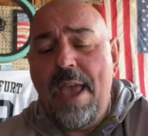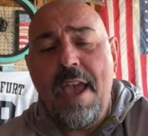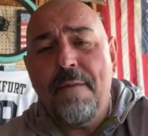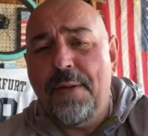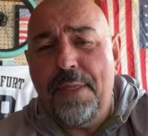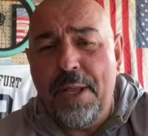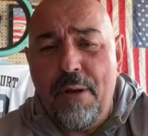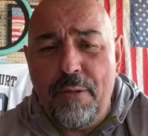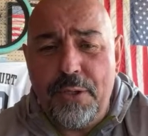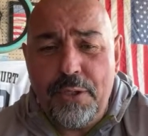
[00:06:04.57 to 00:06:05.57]
everything
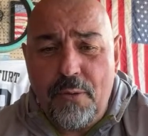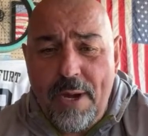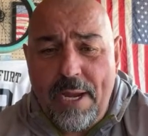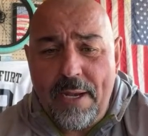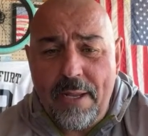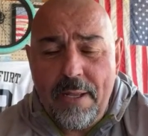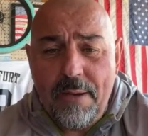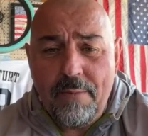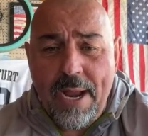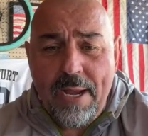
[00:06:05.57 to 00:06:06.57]
on the screen,
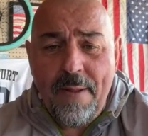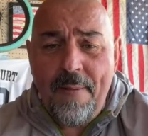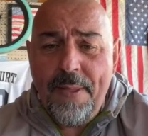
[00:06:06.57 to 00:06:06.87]
right?